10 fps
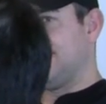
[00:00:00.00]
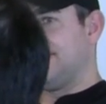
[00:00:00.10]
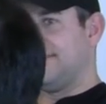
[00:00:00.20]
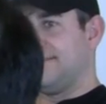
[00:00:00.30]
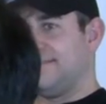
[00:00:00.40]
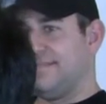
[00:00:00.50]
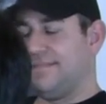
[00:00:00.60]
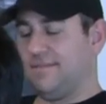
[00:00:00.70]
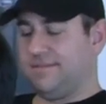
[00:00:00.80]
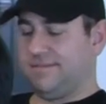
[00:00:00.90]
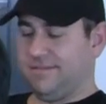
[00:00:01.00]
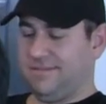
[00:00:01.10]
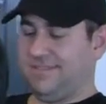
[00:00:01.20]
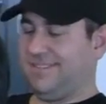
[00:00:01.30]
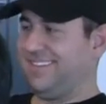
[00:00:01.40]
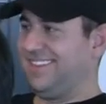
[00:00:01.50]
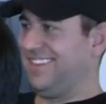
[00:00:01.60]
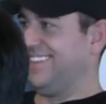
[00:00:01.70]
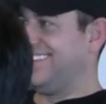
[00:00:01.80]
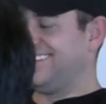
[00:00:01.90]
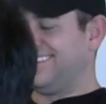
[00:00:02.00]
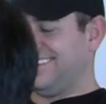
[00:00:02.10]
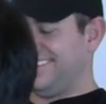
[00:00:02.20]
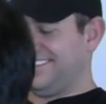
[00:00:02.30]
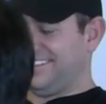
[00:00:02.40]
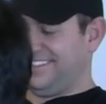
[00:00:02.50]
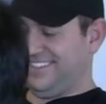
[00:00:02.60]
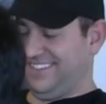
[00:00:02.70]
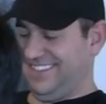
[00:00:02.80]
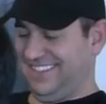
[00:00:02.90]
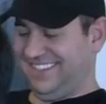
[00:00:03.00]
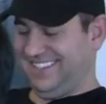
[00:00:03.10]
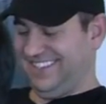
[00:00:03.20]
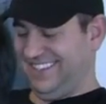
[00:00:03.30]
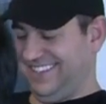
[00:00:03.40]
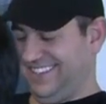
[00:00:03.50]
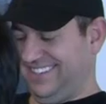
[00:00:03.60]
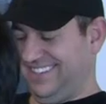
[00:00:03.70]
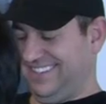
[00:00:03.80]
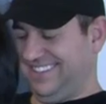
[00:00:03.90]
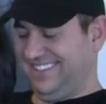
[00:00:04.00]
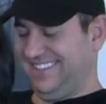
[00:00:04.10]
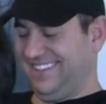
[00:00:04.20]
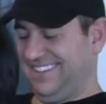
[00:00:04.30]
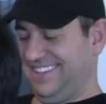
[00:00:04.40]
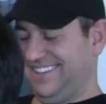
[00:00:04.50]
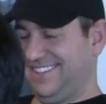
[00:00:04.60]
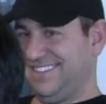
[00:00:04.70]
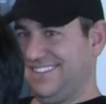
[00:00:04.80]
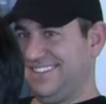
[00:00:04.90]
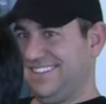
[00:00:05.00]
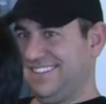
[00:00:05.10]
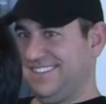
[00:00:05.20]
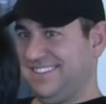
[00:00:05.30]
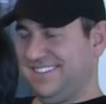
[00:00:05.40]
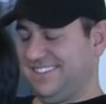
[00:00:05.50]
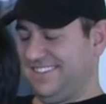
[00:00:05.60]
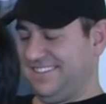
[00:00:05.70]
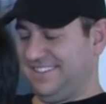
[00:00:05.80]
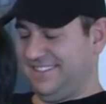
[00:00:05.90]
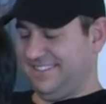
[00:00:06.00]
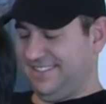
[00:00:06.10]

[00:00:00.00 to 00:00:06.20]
This person isn't speaking.